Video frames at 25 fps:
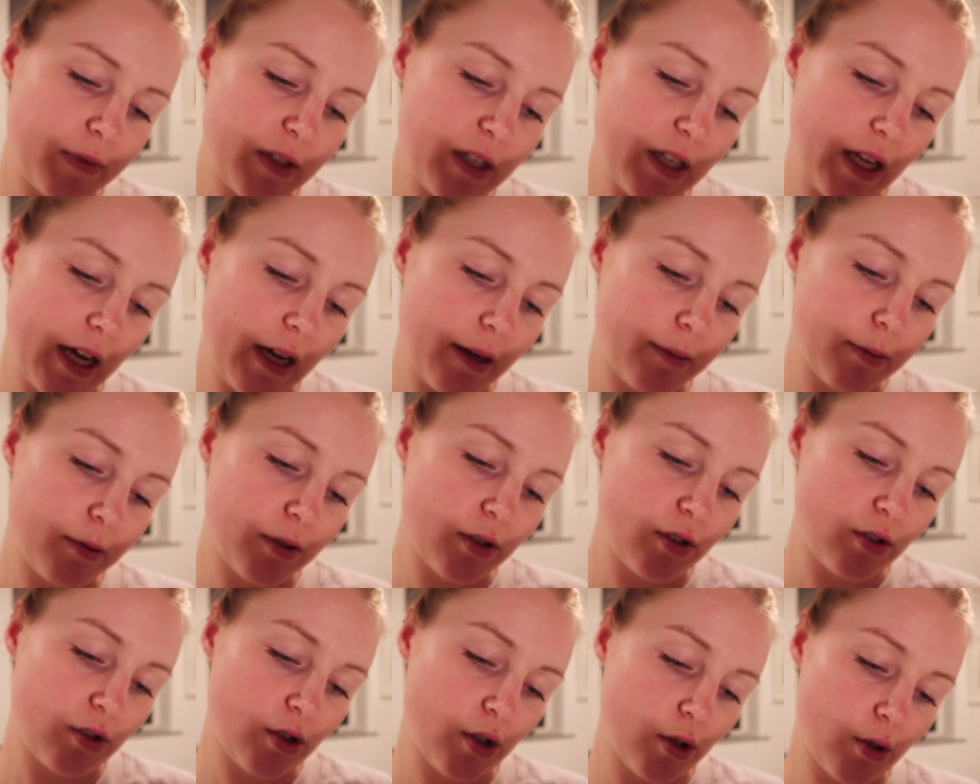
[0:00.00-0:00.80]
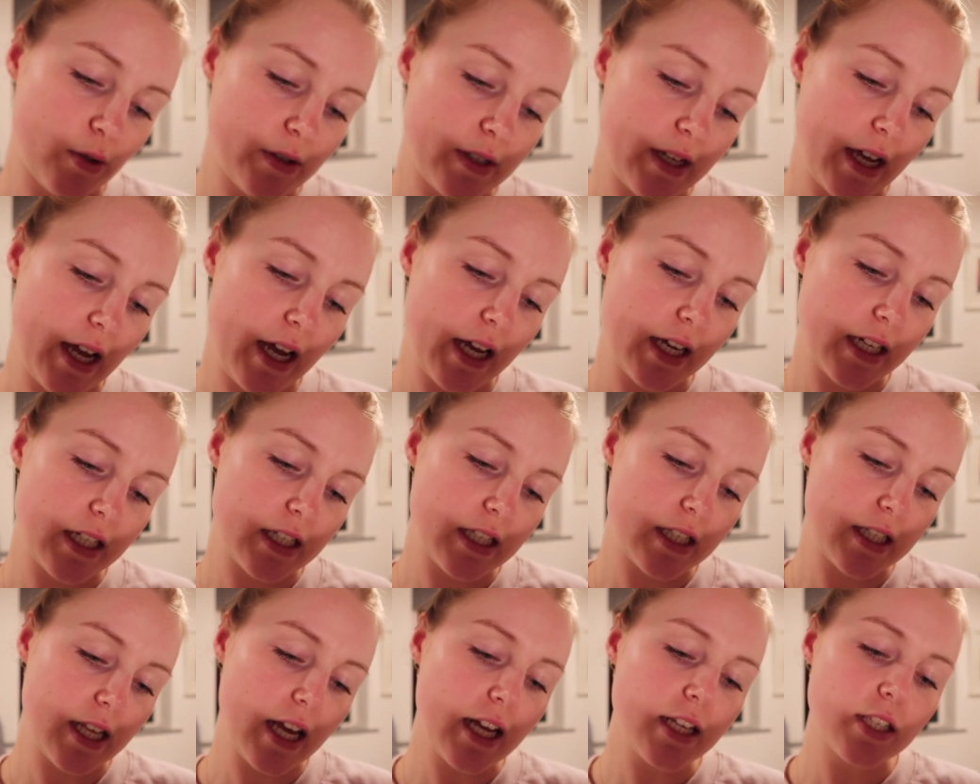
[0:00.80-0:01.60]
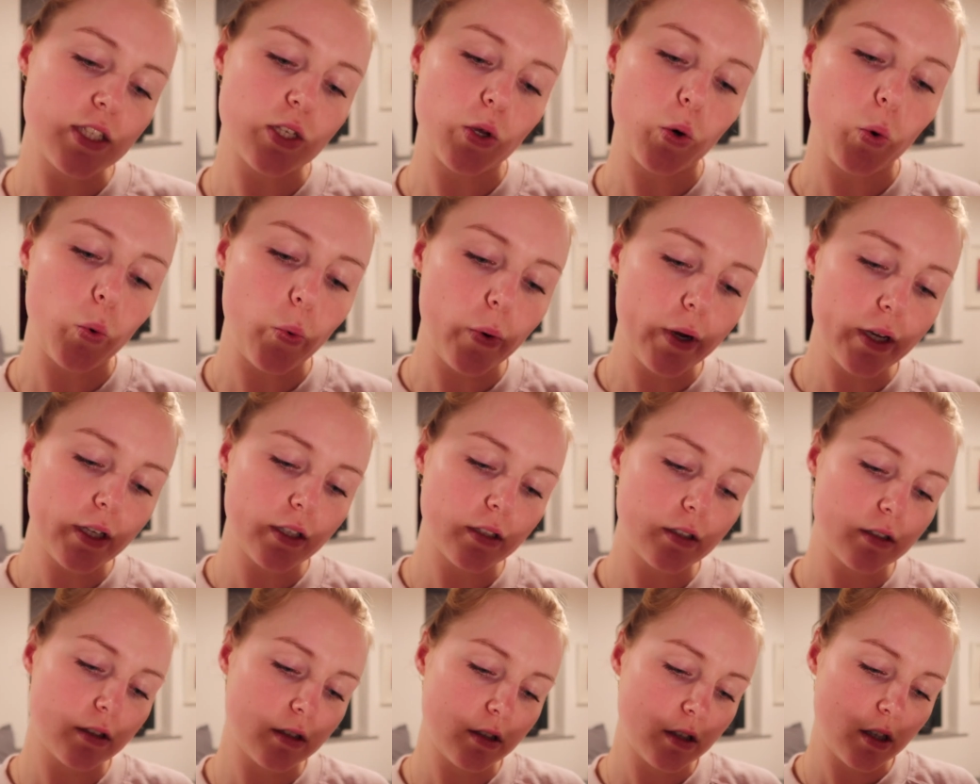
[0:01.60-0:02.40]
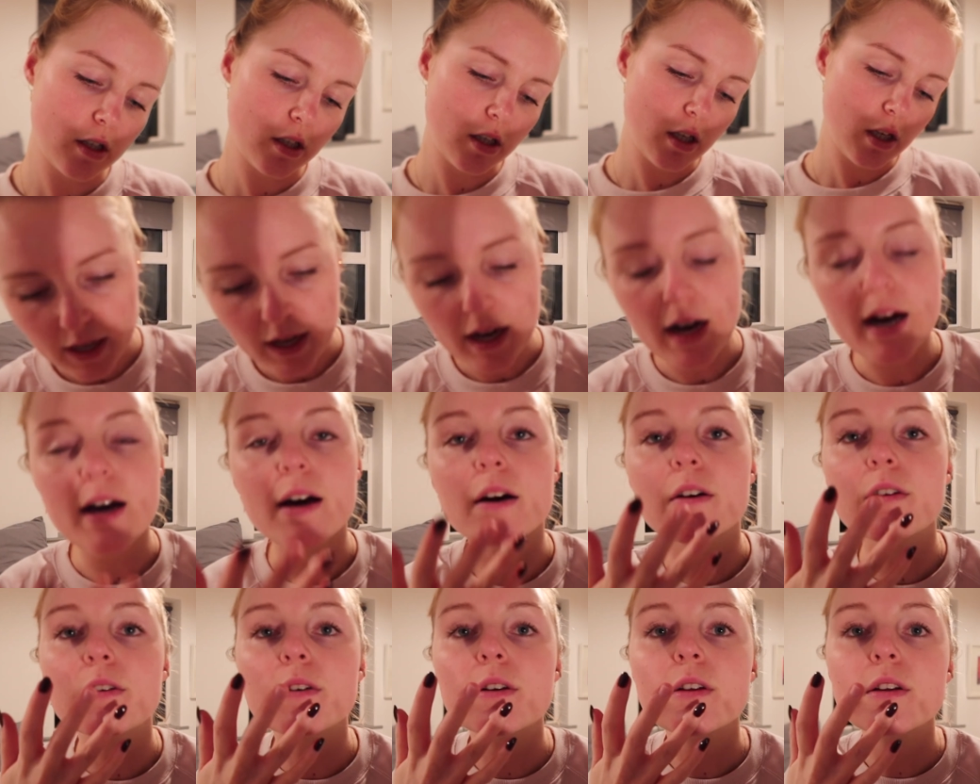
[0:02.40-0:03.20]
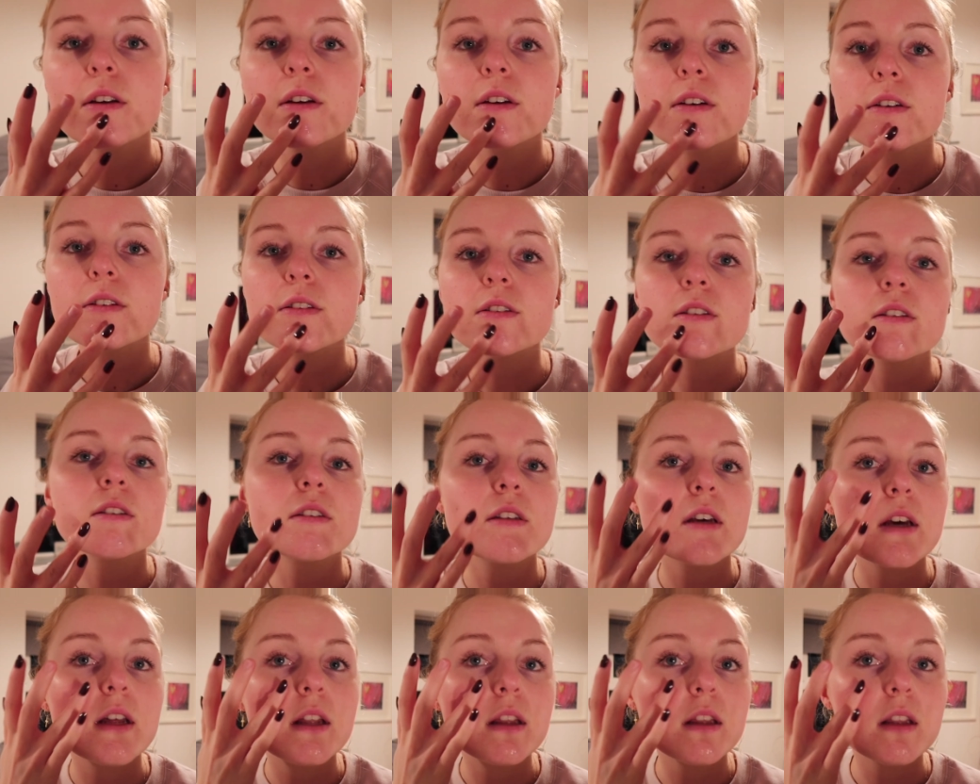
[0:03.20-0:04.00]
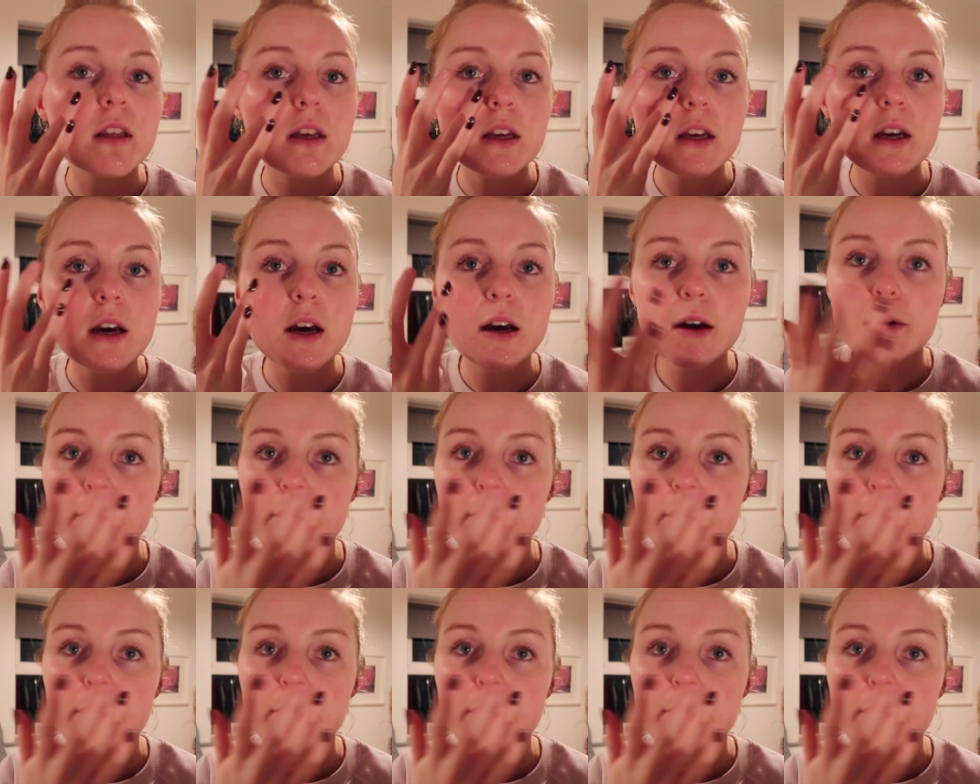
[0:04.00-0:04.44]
this help controls excess oil. I would only use this in the